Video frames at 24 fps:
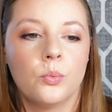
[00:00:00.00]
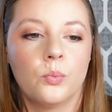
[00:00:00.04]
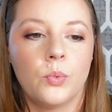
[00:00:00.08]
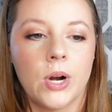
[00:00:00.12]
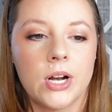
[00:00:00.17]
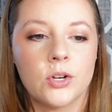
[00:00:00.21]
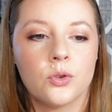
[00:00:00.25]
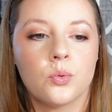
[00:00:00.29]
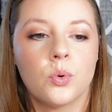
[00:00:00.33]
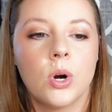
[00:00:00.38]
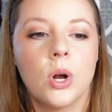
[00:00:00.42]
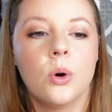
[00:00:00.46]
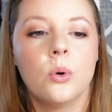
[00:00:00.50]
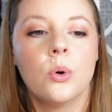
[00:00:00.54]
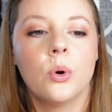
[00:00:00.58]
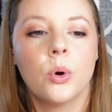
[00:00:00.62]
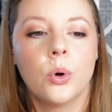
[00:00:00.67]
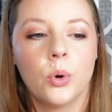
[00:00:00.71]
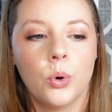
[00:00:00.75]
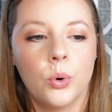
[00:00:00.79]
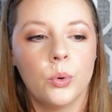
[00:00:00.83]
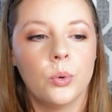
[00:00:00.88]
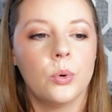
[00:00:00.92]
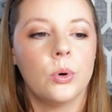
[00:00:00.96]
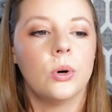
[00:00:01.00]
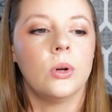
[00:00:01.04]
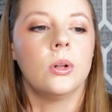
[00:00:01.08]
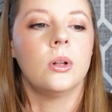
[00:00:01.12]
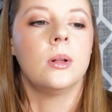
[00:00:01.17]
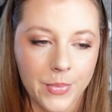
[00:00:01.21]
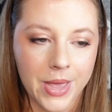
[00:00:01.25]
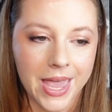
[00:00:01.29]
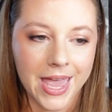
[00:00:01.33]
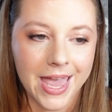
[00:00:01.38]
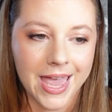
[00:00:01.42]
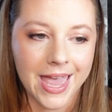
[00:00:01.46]
retro cool
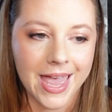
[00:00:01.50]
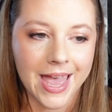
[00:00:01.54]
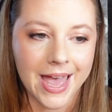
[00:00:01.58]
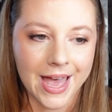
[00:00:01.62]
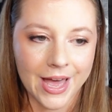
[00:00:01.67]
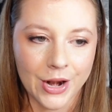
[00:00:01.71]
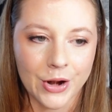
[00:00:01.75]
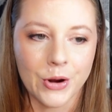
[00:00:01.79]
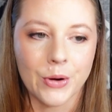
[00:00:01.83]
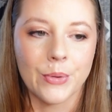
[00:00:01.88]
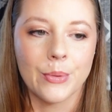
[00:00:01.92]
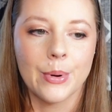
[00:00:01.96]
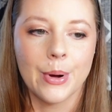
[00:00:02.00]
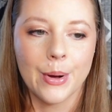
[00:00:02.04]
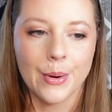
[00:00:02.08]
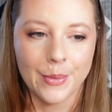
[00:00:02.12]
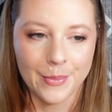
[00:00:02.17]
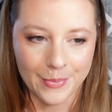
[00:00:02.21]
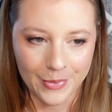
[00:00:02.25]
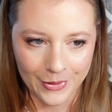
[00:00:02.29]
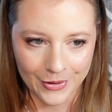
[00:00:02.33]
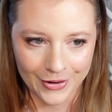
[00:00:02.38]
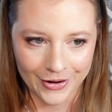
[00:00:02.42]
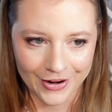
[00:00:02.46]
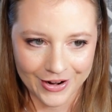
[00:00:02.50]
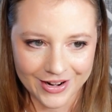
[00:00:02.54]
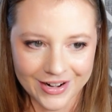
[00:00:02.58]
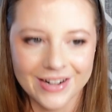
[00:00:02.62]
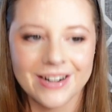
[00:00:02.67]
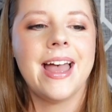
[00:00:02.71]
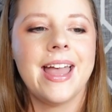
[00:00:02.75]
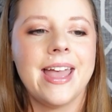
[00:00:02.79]
piano bar,